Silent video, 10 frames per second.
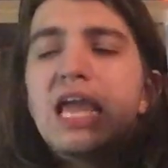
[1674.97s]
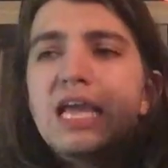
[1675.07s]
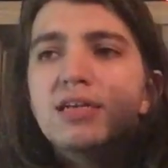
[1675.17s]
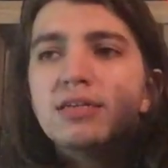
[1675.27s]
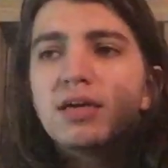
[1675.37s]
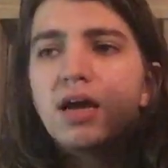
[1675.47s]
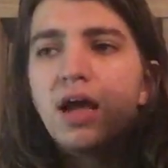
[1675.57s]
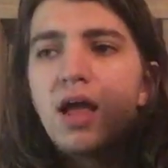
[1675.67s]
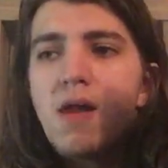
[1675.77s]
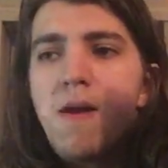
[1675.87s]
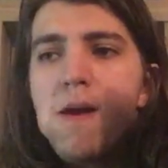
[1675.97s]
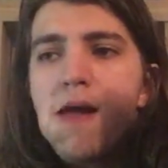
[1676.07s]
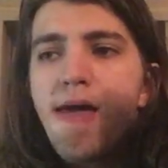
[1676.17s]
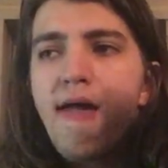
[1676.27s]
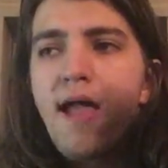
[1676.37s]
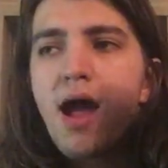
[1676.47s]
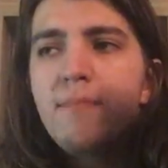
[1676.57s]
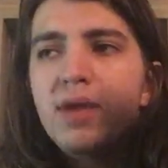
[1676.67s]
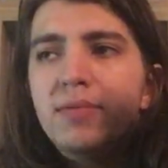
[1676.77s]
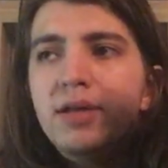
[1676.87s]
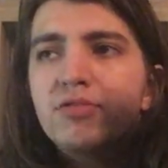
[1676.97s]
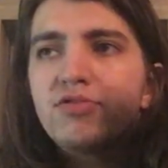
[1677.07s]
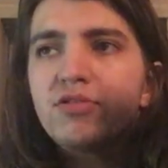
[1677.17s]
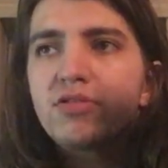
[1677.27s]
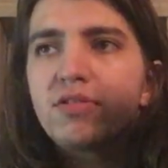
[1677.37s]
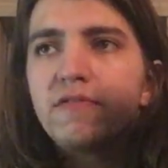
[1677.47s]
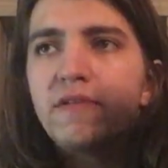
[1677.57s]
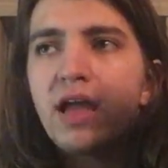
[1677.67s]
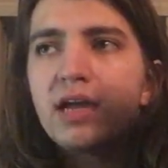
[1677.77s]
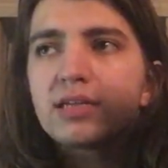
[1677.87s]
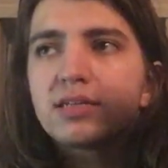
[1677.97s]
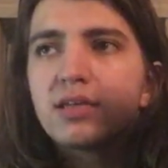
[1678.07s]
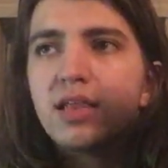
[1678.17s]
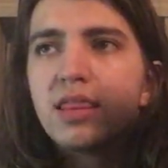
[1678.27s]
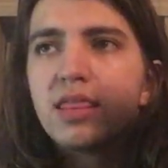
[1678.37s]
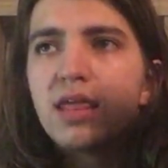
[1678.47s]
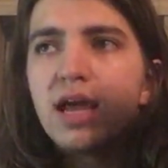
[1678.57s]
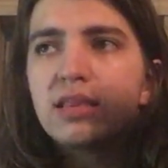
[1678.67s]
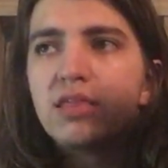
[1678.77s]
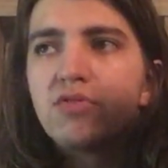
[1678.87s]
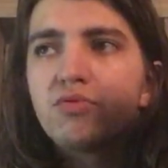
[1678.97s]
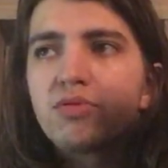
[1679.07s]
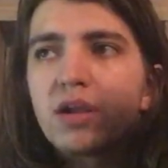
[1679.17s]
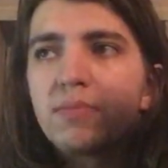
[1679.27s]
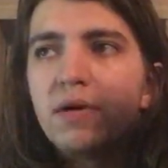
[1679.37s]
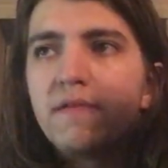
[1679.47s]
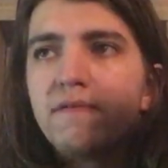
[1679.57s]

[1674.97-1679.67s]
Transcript: And maybe it's just the fact that this was like my